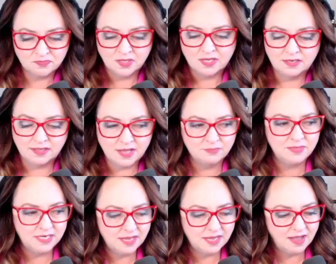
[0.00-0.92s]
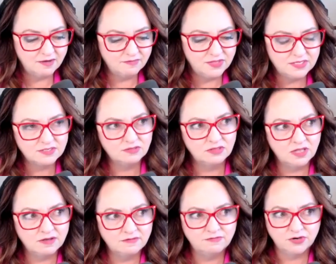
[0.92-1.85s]
It allowed me to have this
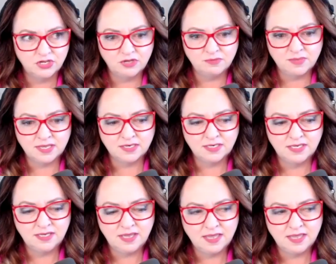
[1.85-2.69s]
love for humanity